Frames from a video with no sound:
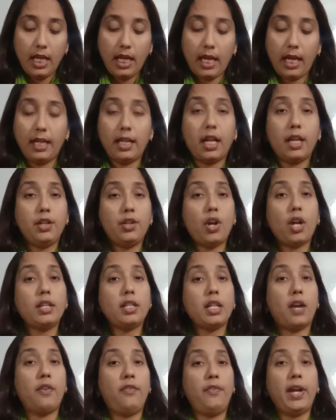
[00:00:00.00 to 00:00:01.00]
and are
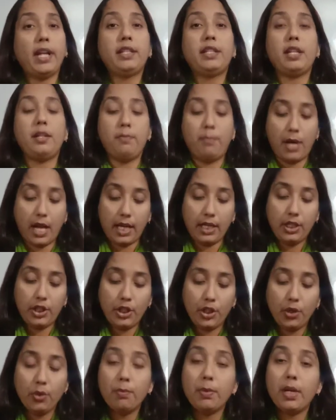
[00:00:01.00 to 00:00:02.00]
not affected by
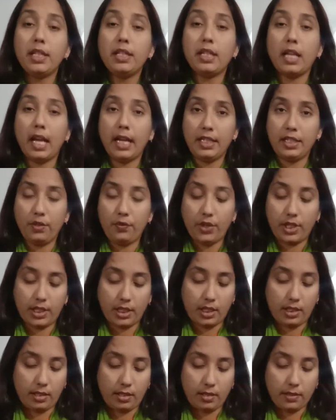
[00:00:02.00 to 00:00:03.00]
human
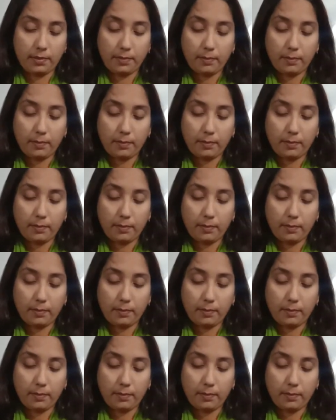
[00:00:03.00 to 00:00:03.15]
activities,